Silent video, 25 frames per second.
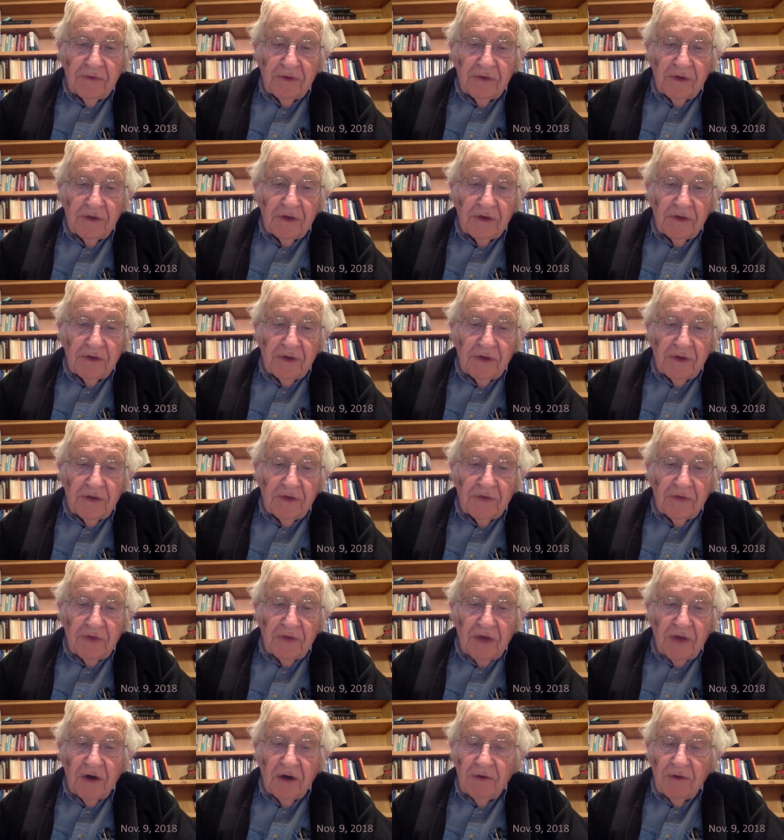They've
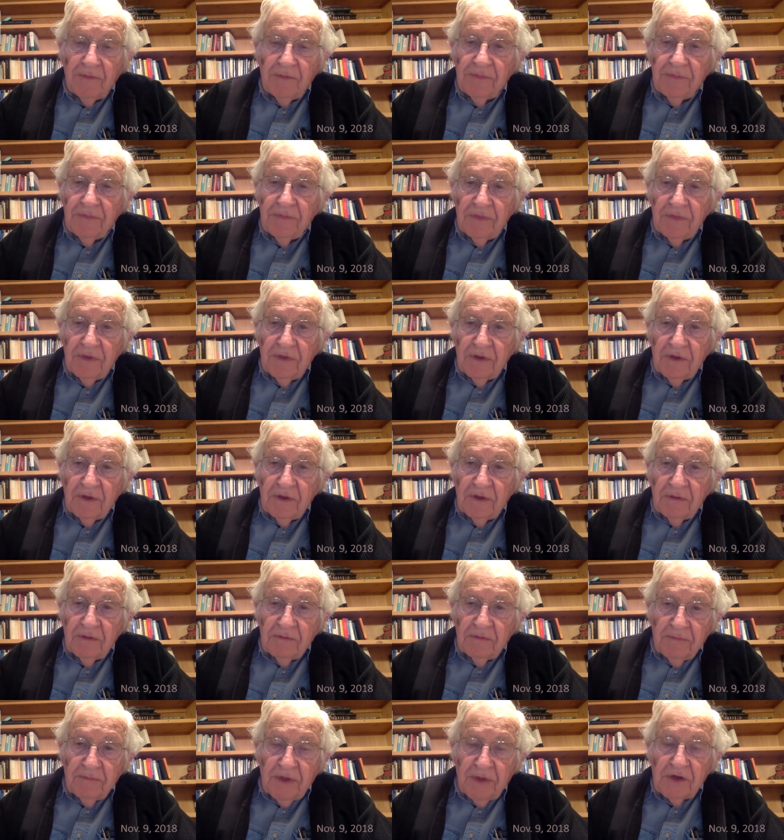now
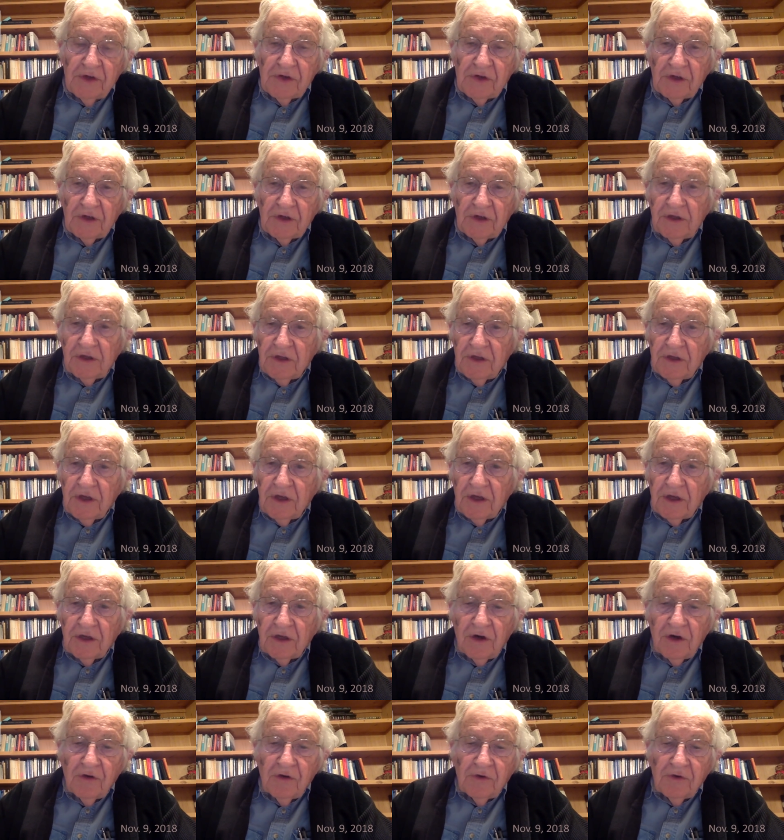basically taken
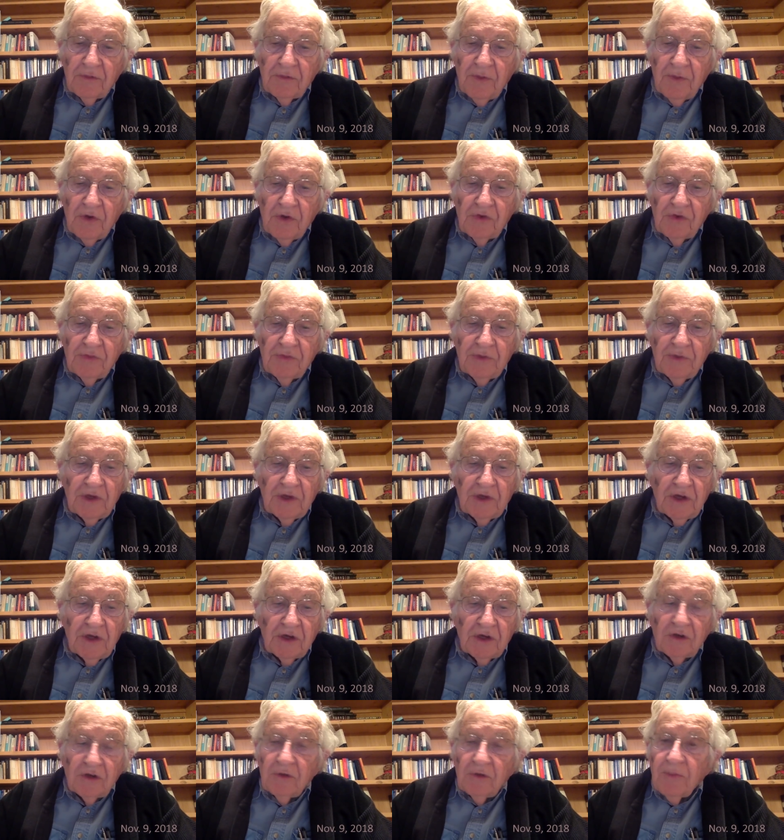over both
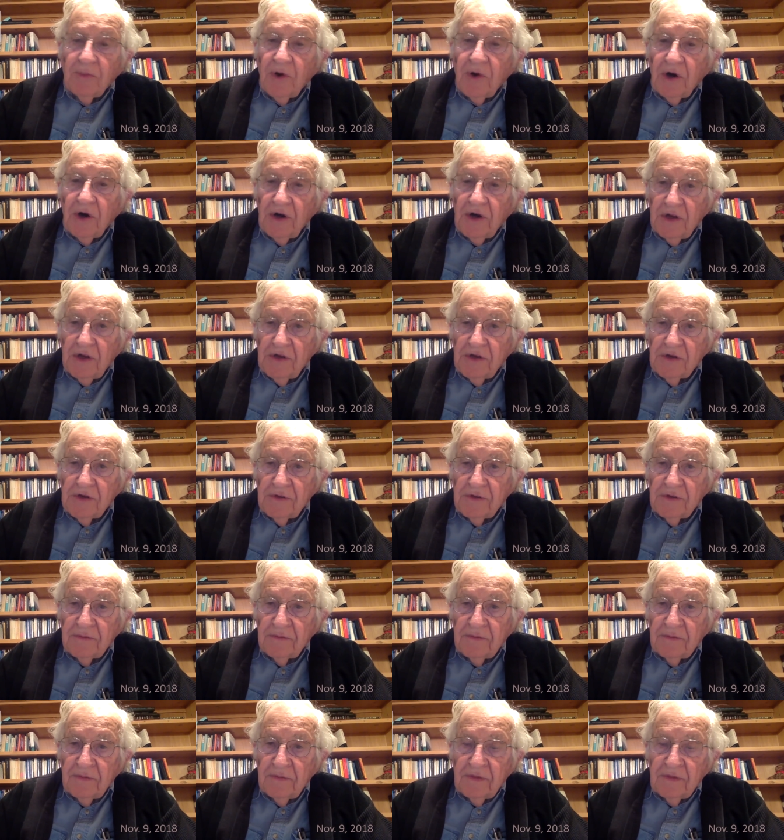political parties,
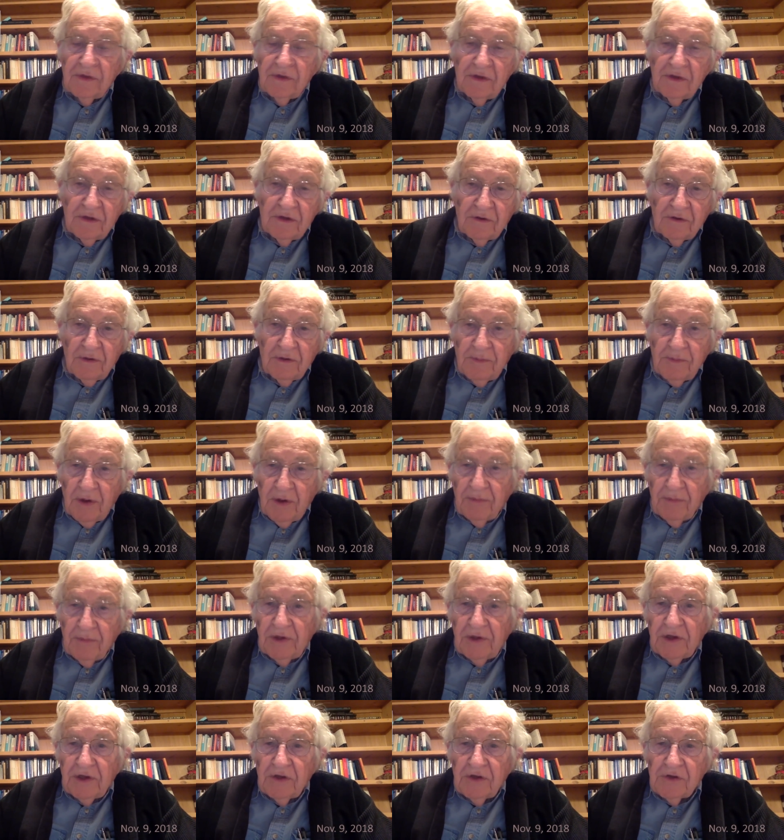the
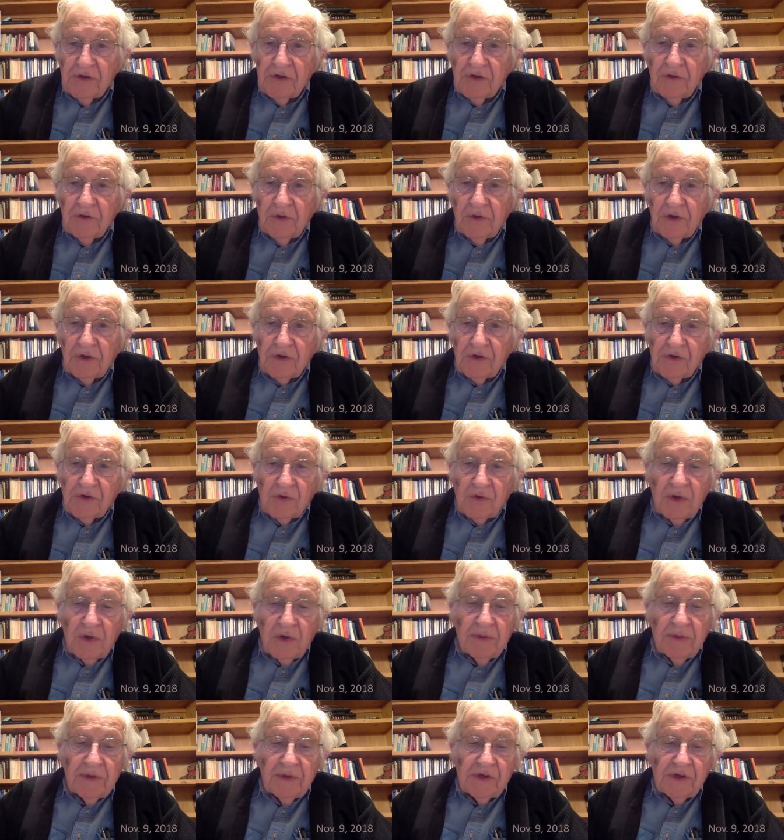Republicans to an
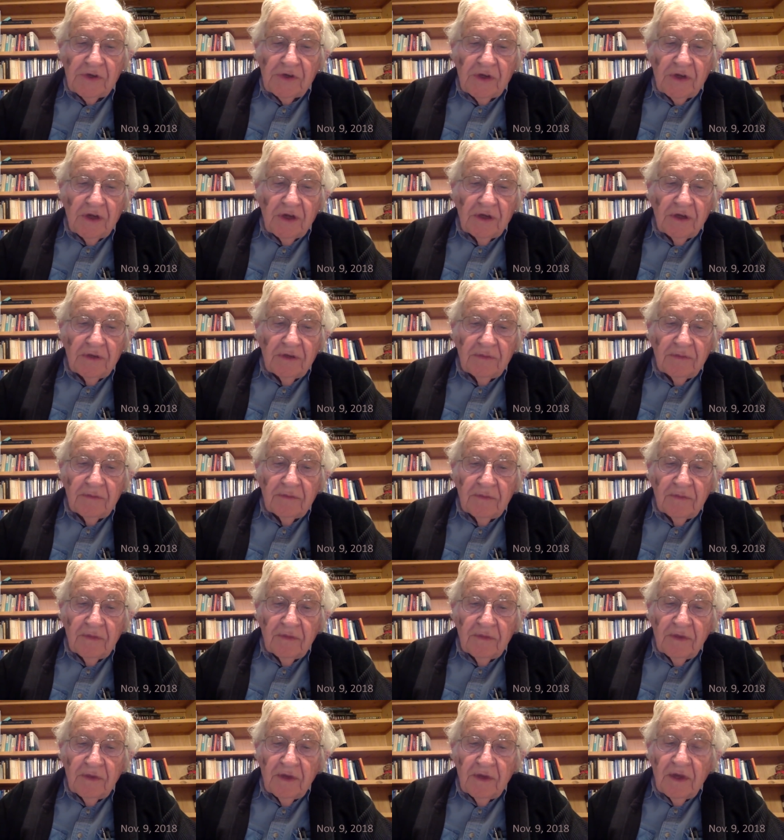extreme extent,
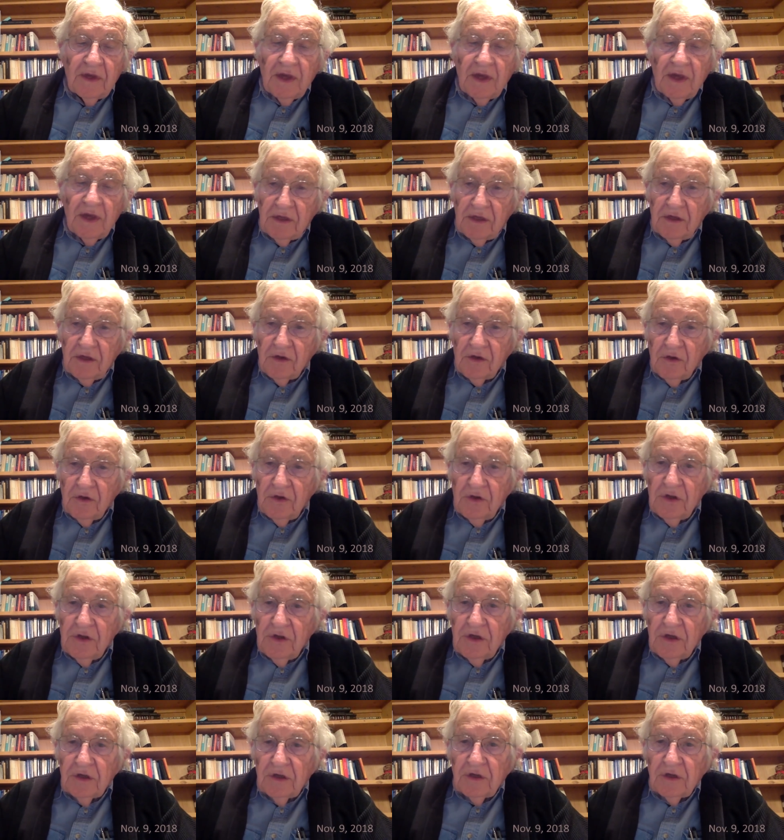and a good
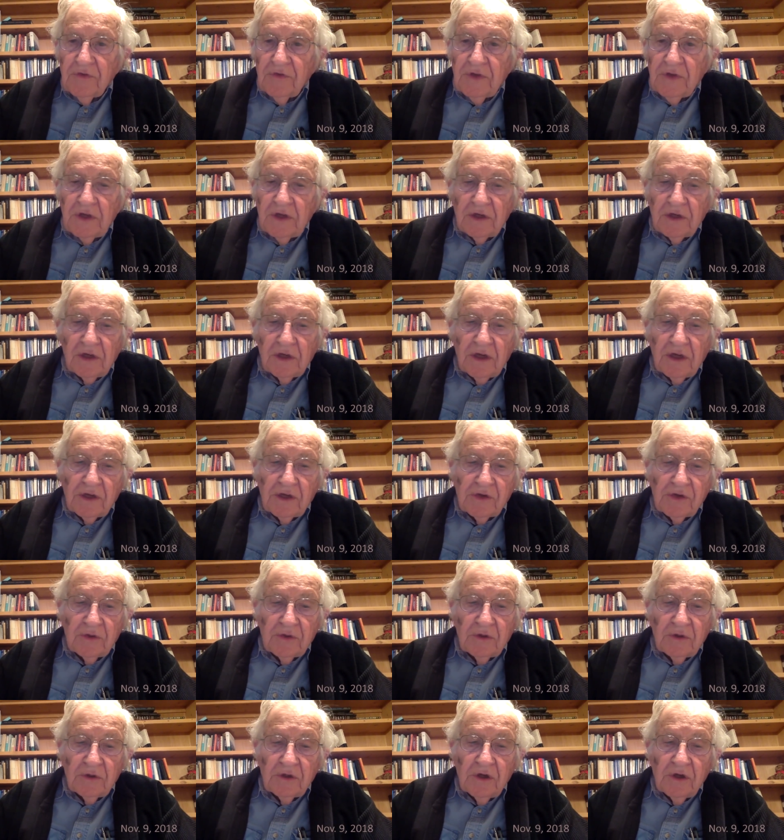deal of the
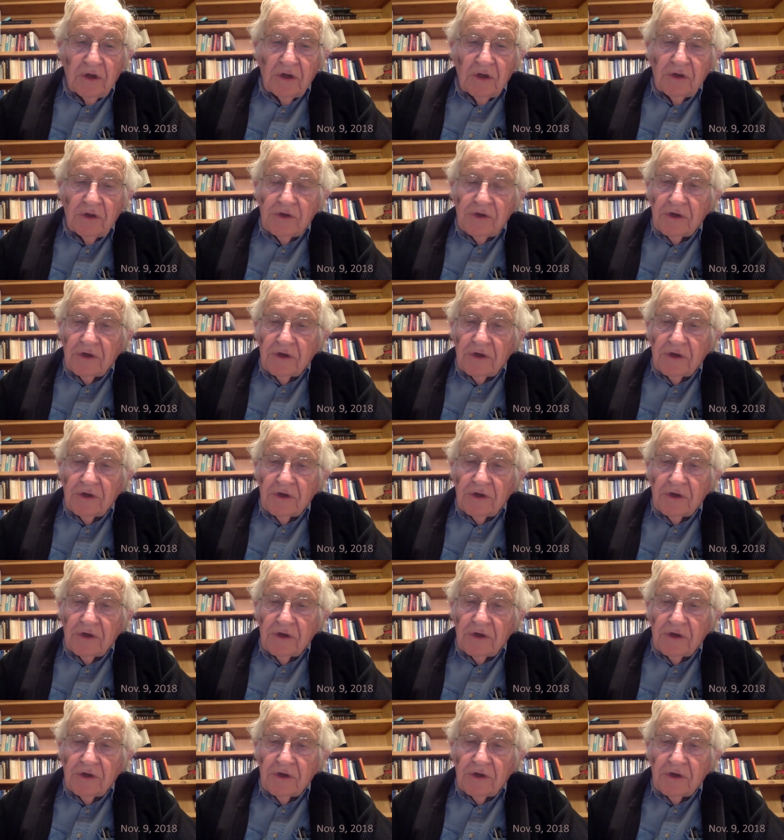intellectual culture.